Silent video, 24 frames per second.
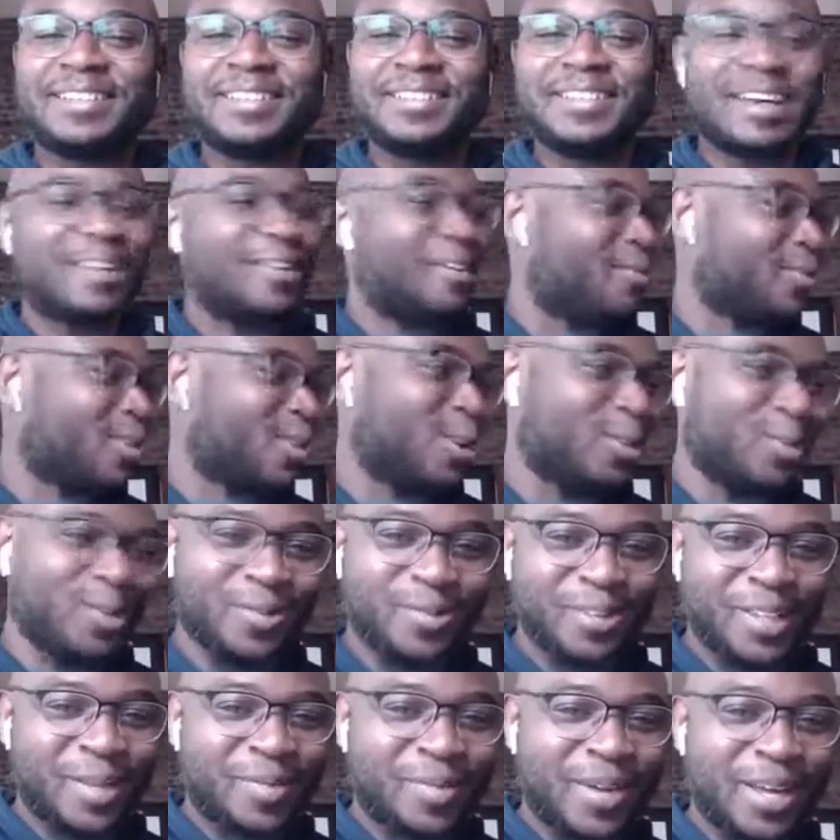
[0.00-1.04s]
I don't have laundry over
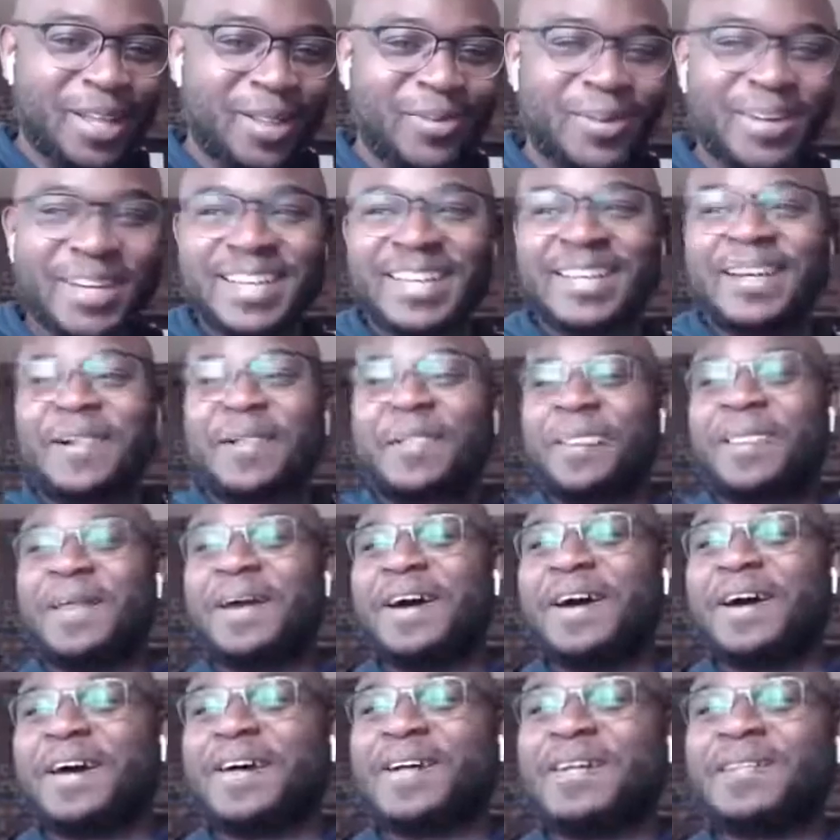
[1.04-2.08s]
there, by the way.
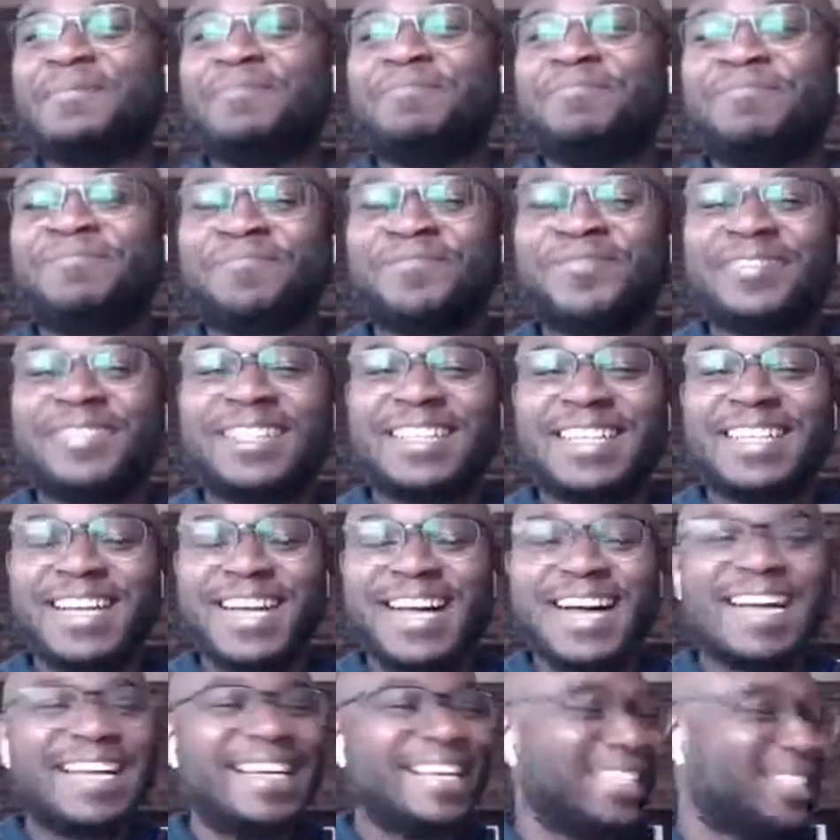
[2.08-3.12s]

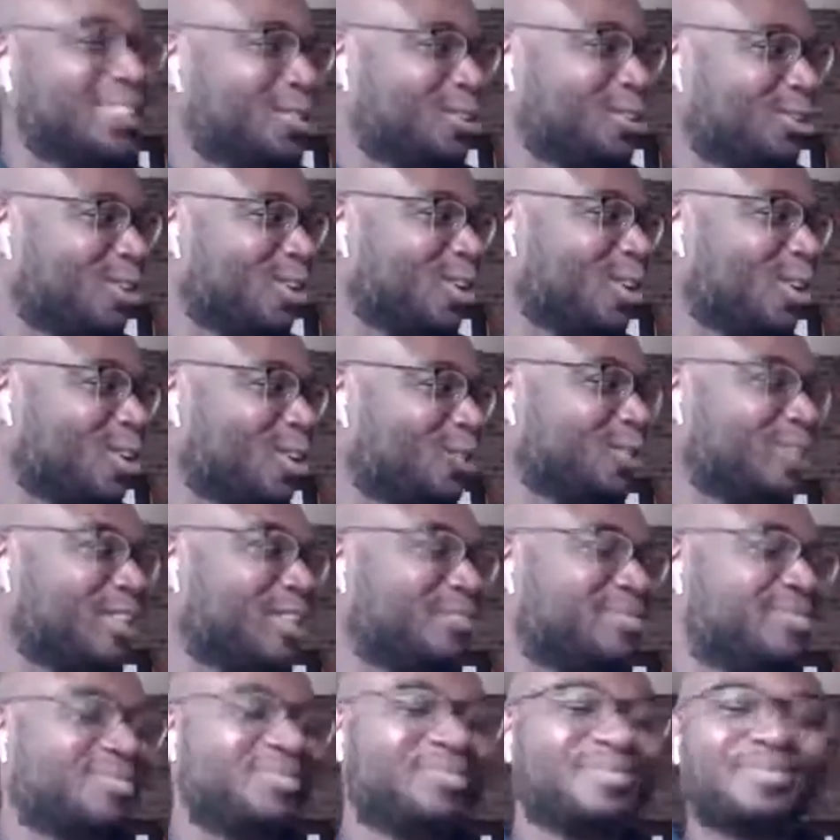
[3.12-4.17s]
I need to do laundry,
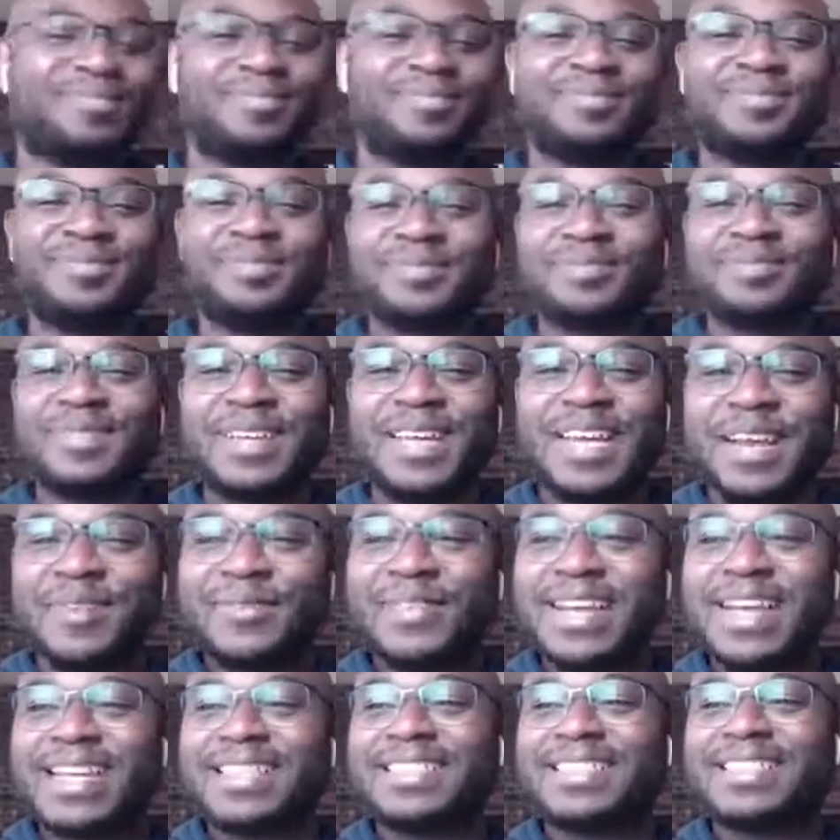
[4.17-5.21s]
and every
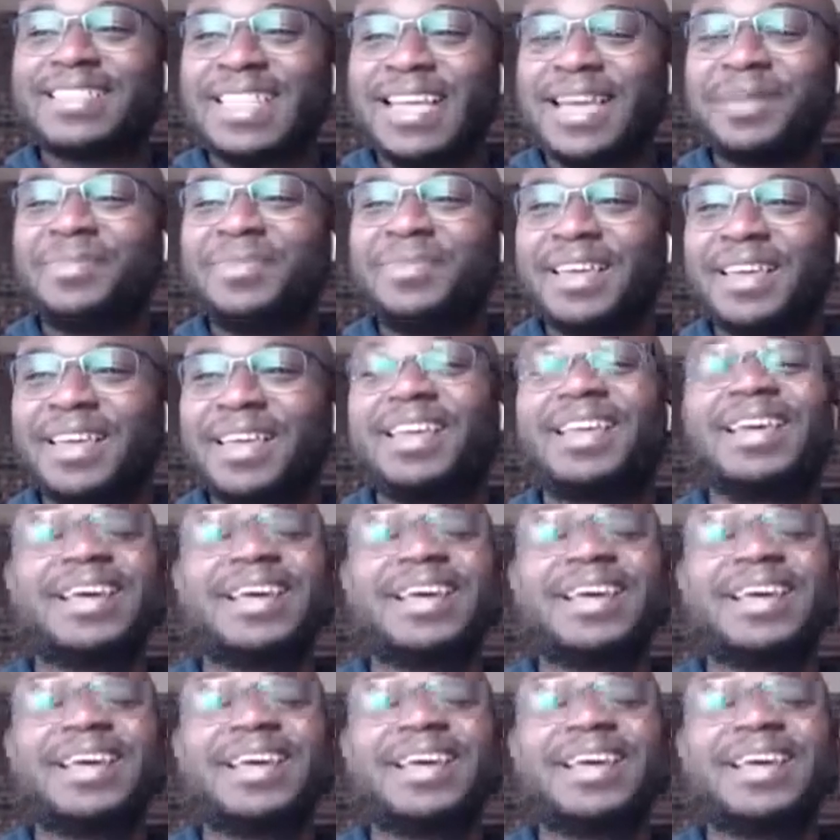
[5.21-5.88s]
day it's the same thing.